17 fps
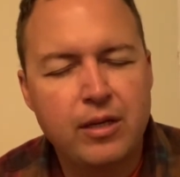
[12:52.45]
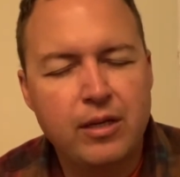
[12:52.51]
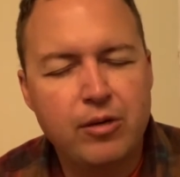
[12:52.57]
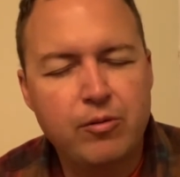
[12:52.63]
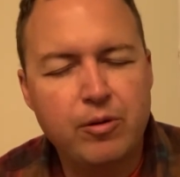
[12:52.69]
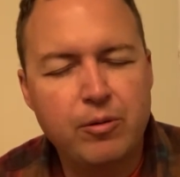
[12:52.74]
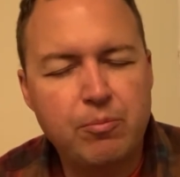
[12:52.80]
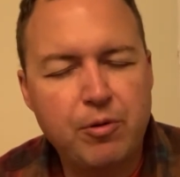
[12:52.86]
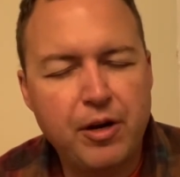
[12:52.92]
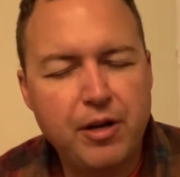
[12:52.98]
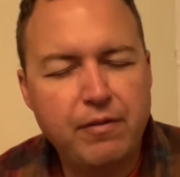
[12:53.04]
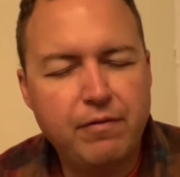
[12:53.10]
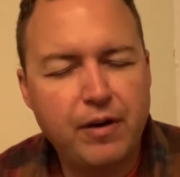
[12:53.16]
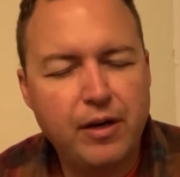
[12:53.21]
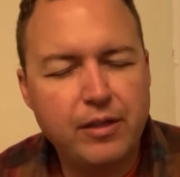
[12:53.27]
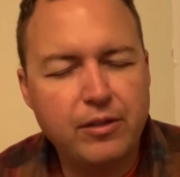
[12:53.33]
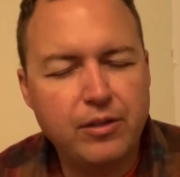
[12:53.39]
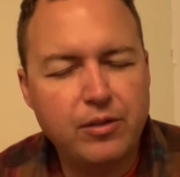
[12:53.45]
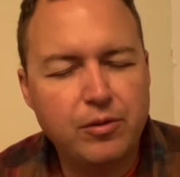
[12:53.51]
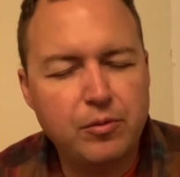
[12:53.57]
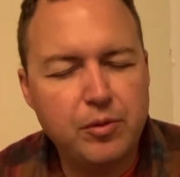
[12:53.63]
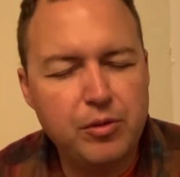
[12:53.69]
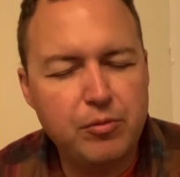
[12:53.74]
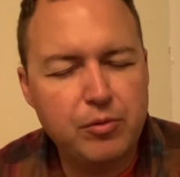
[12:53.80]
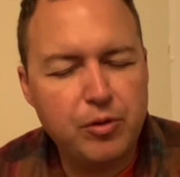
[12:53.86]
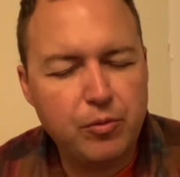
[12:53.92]
We pray, Father, that we
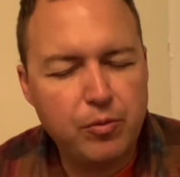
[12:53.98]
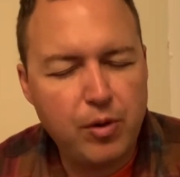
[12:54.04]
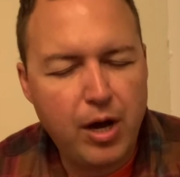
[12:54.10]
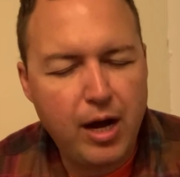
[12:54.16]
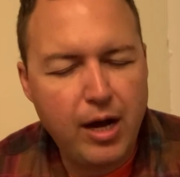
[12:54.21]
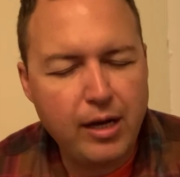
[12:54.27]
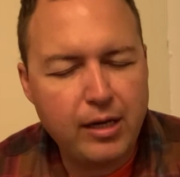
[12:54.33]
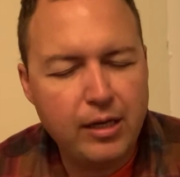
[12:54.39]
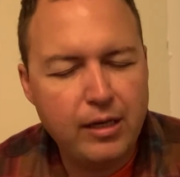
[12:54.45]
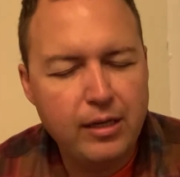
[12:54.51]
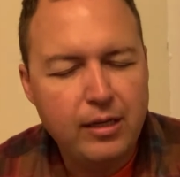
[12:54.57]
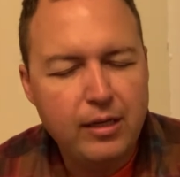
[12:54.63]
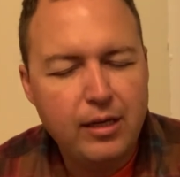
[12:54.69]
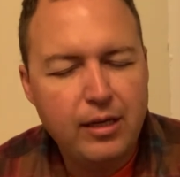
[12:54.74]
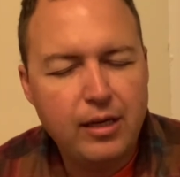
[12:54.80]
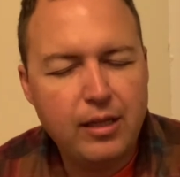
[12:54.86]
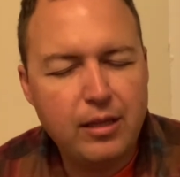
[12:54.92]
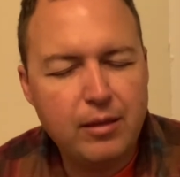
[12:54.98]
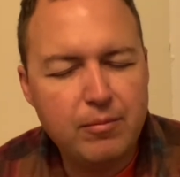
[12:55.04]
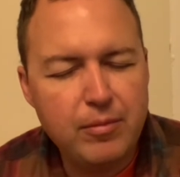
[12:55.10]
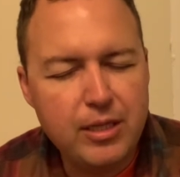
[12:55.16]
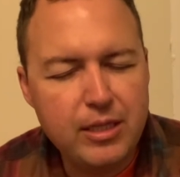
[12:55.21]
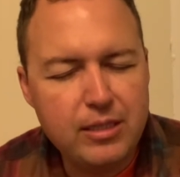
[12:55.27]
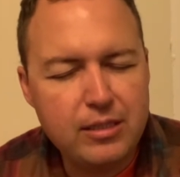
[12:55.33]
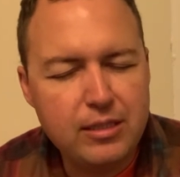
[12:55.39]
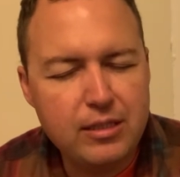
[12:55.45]
would walk in the
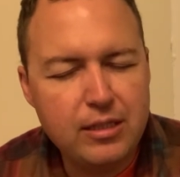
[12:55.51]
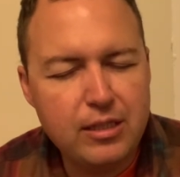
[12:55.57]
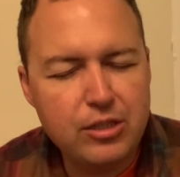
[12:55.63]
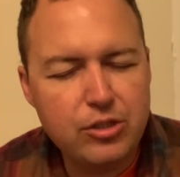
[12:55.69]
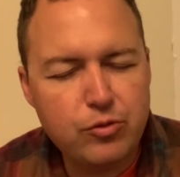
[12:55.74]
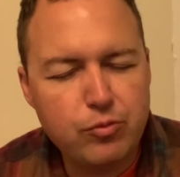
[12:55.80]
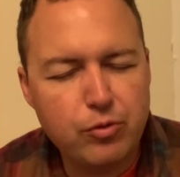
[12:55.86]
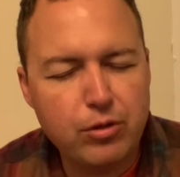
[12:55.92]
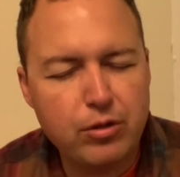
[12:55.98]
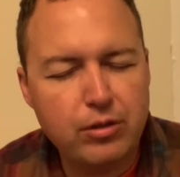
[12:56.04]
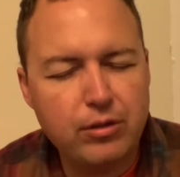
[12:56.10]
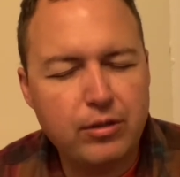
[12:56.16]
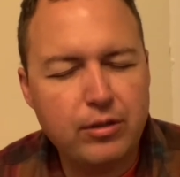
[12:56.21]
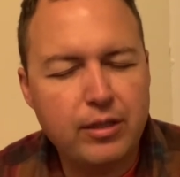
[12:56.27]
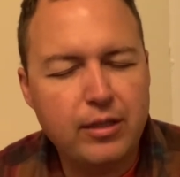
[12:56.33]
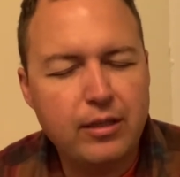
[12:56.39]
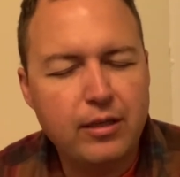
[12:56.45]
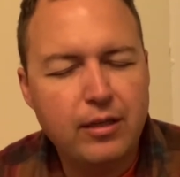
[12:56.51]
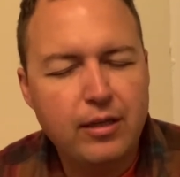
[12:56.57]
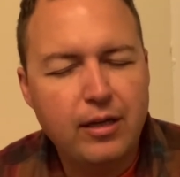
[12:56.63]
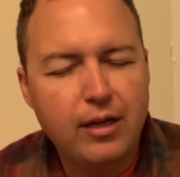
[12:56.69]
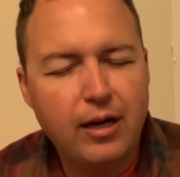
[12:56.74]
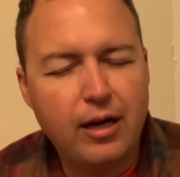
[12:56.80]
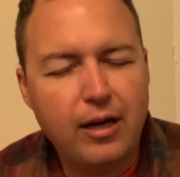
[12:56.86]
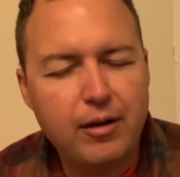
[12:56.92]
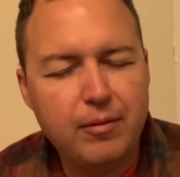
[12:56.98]
midst of this world,
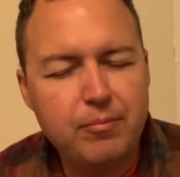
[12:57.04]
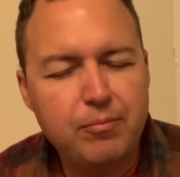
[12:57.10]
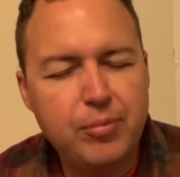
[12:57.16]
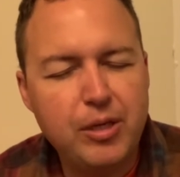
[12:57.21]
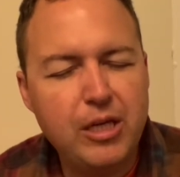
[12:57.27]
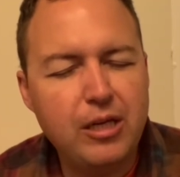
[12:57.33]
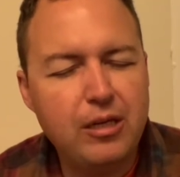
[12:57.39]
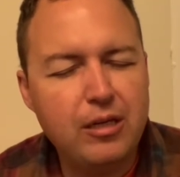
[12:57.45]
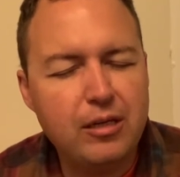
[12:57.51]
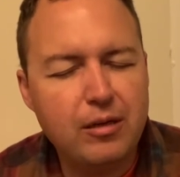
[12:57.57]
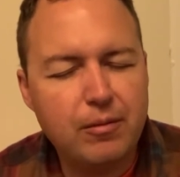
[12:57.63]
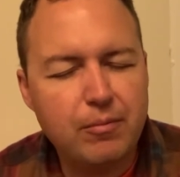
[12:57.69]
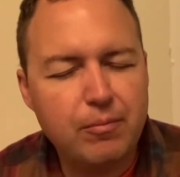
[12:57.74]
um, being